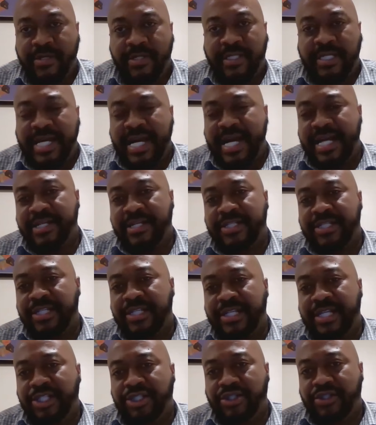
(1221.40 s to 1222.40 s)
God
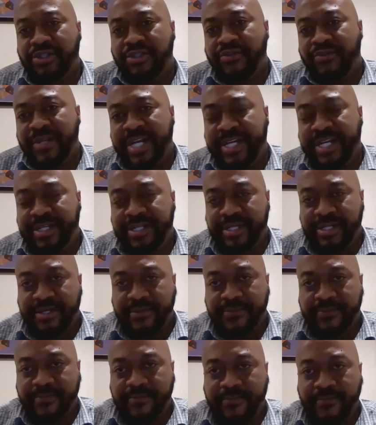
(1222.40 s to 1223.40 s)
doesn't need your donation.
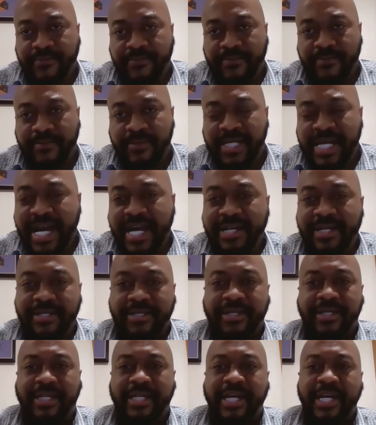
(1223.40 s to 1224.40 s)
God
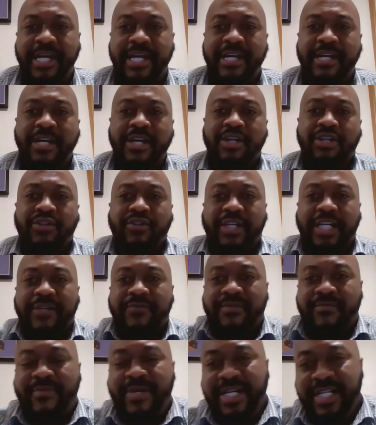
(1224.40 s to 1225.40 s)
doesn't care you
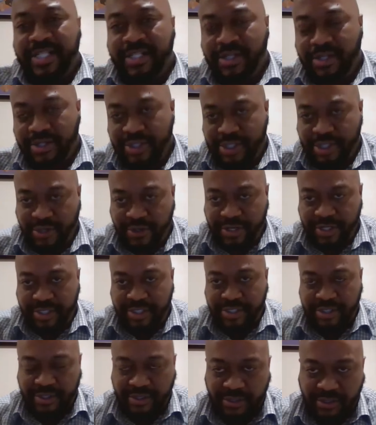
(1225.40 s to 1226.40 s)
giving money to the
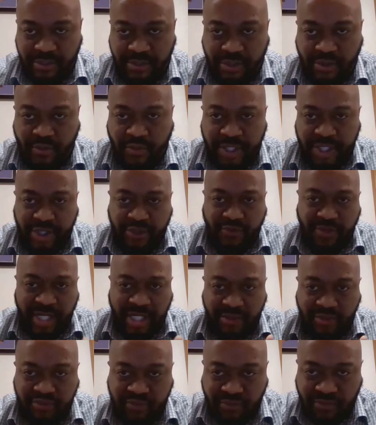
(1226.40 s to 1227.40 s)
church when you are
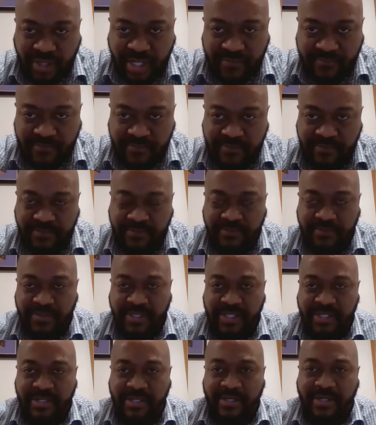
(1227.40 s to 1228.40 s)
corrupt.
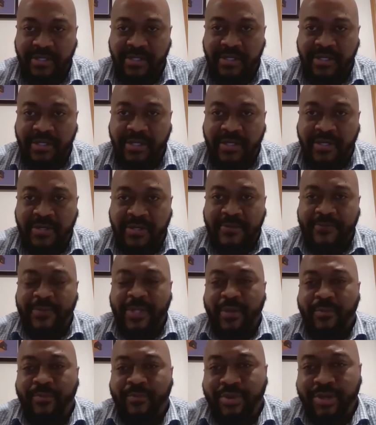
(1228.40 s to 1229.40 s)

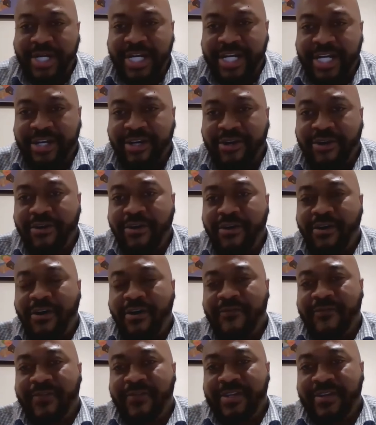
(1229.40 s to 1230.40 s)
The prayer
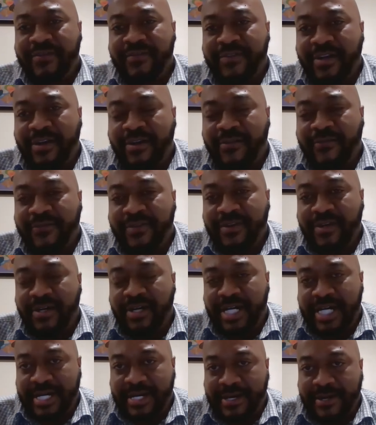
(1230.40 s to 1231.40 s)
of those of
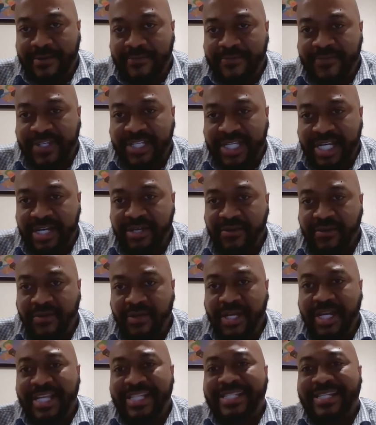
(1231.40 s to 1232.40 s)
the um, sinner
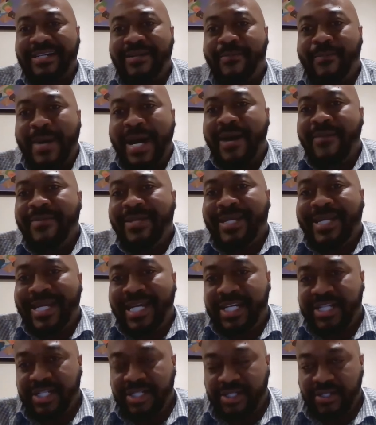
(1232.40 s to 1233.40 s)
is an
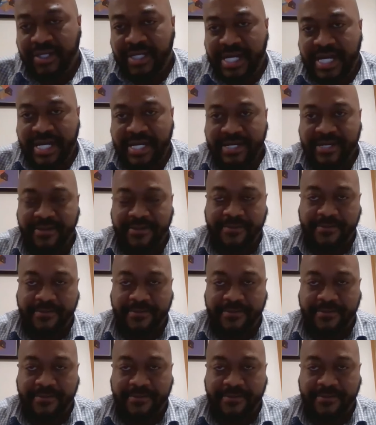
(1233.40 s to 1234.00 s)
abomination to God.